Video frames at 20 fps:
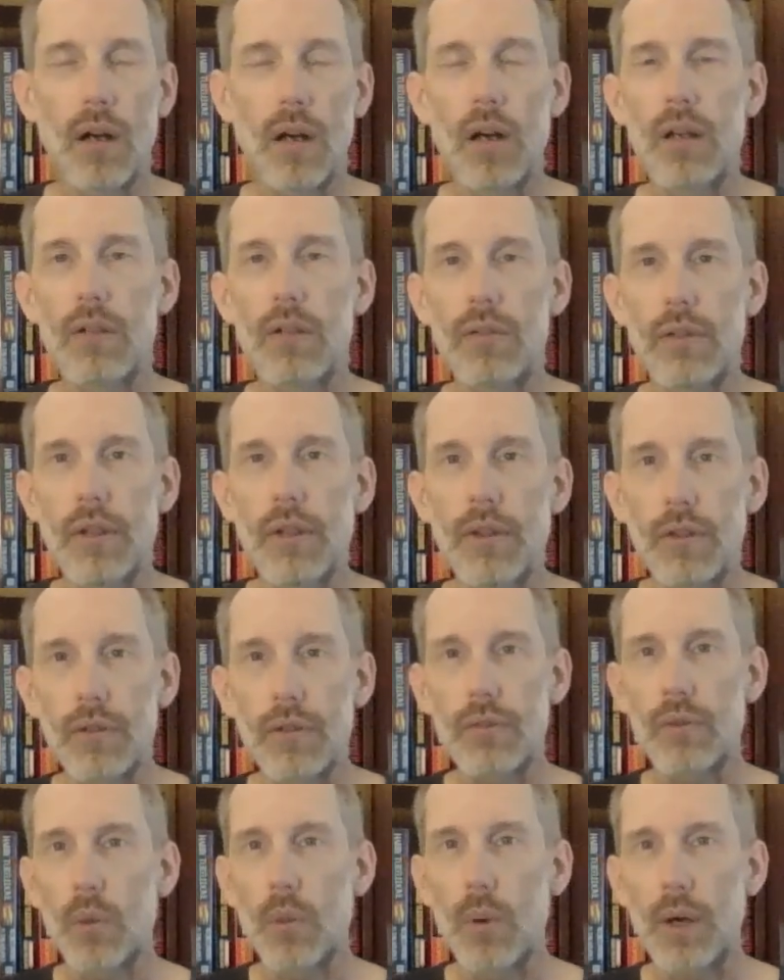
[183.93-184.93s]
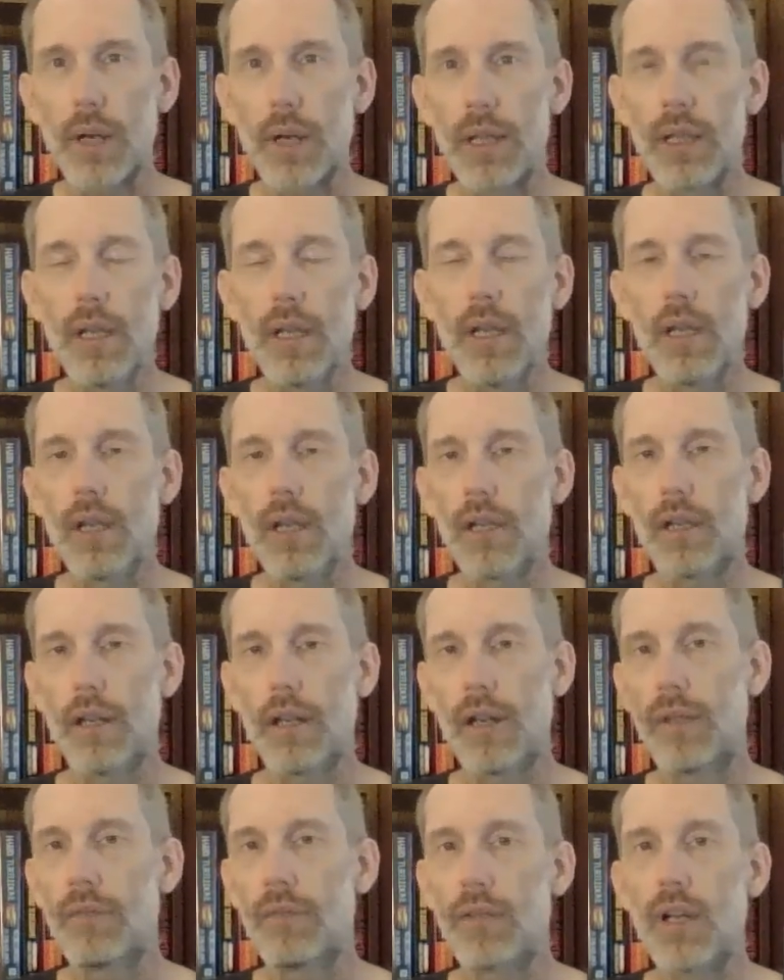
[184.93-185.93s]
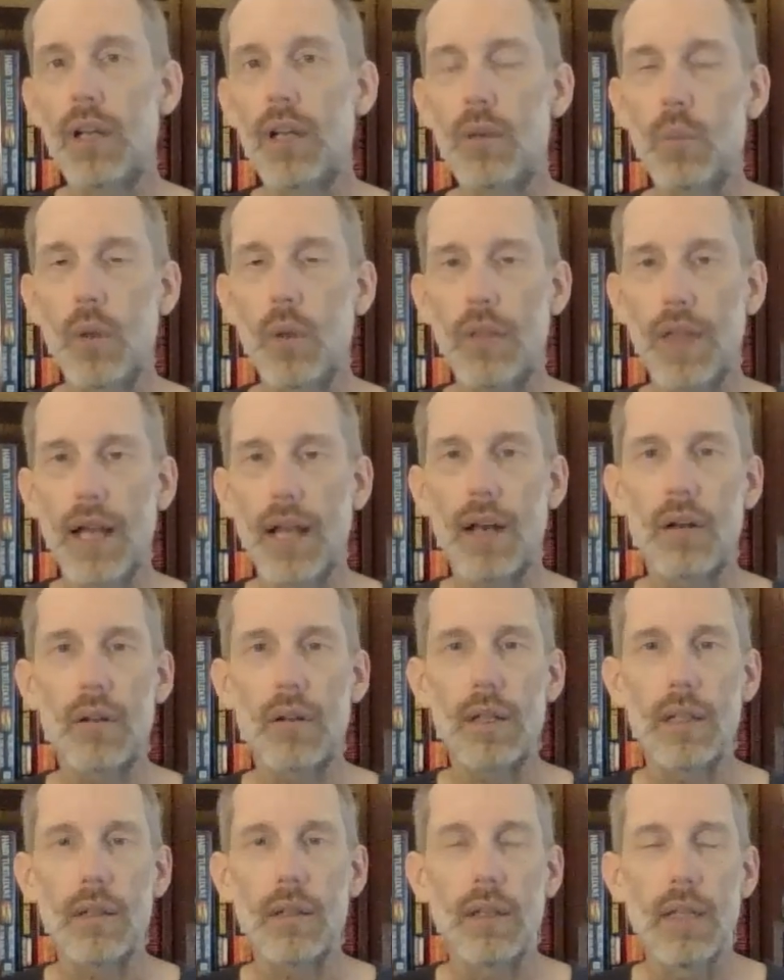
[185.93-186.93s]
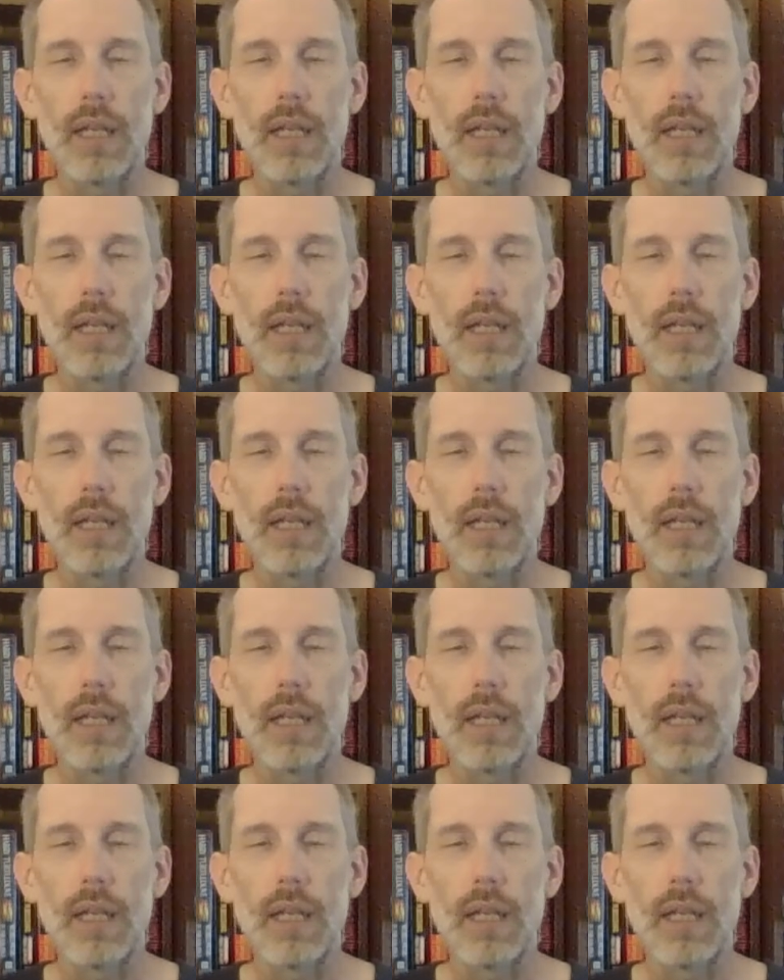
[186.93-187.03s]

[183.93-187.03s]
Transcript: Honestly, the story could have done without it.